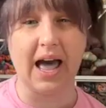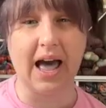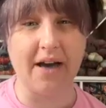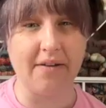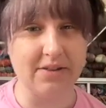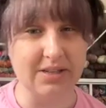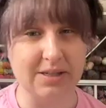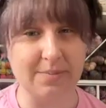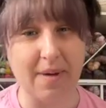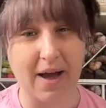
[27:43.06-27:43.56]

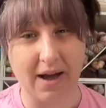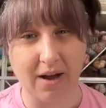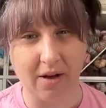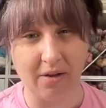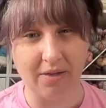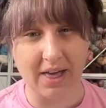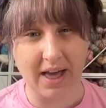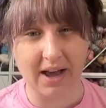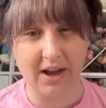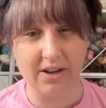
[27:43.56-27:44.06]
a speckle
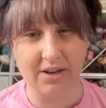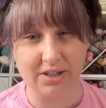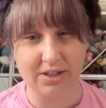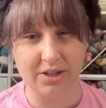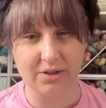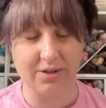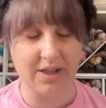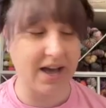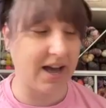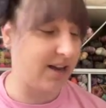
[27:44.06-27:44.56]
that could
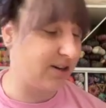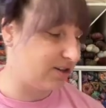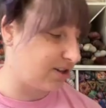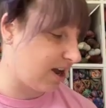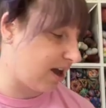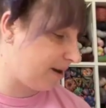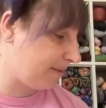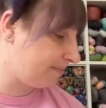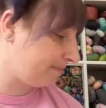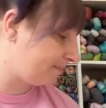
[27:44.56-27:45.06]
do that
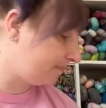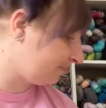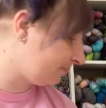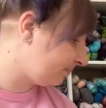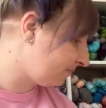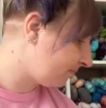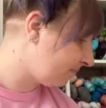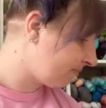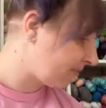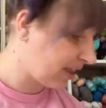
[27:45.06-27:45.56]
job.
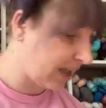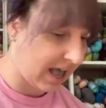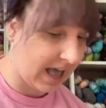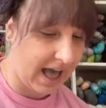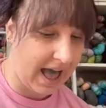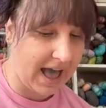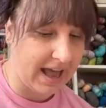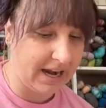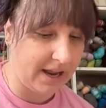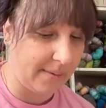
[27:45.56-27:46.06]

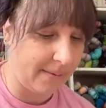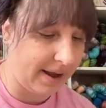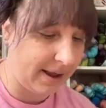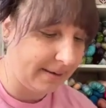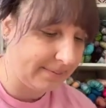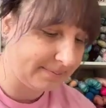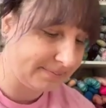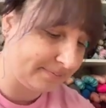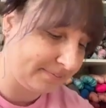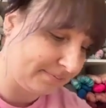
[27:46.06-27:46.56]
Anyway,
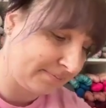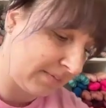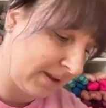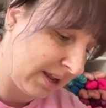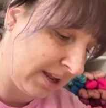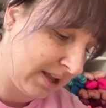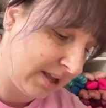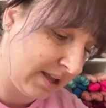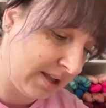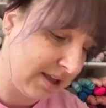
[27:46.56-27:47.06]

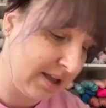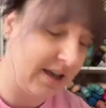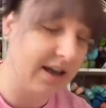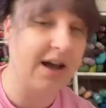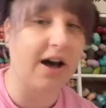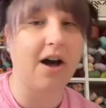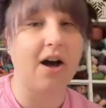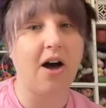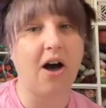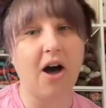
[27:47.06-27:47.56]

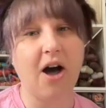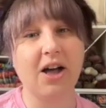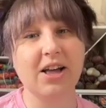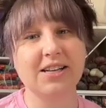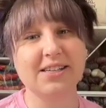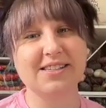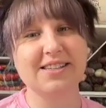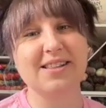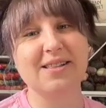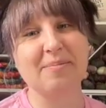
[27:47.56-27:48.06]

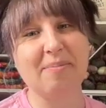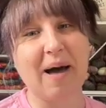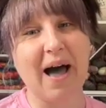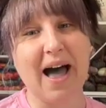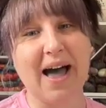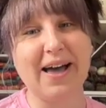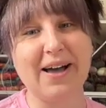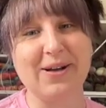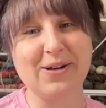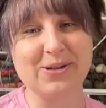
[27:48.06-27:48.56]
on to the
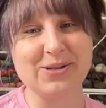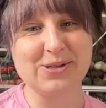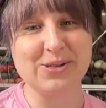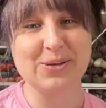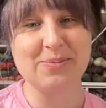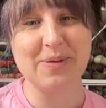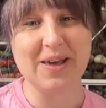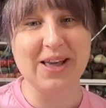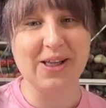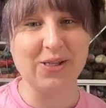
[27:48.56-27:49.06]
pile to
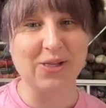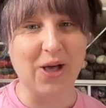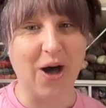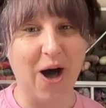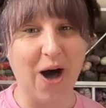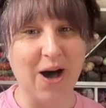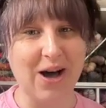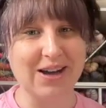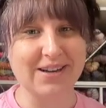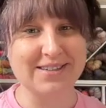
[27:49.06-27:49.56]
be
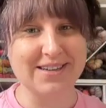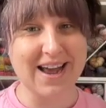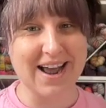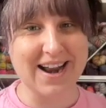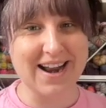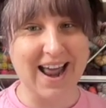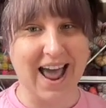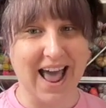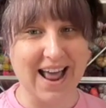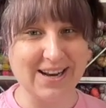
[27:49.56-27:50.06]
logged
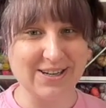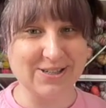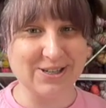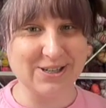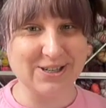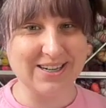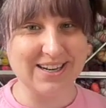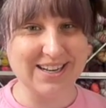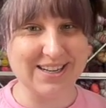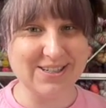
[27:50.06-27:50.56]
and
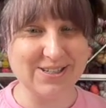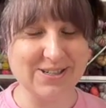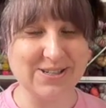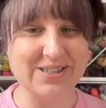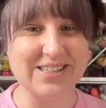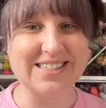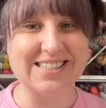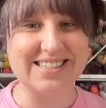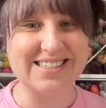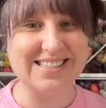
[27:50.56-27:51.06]
entered into
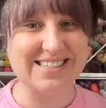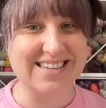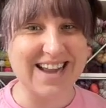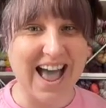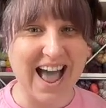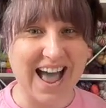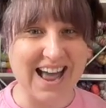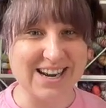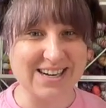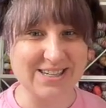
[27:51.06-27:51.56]
the
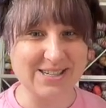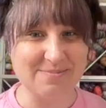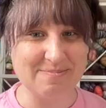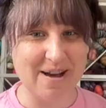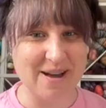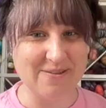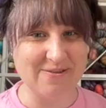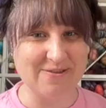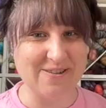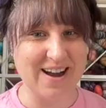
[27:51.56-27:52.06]
stash,
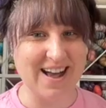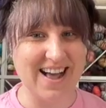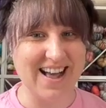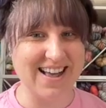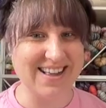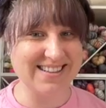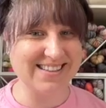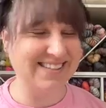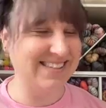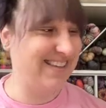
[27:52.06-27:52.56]
my
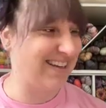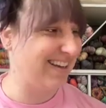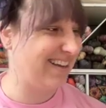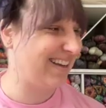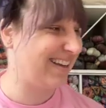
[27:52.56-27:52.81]
friends.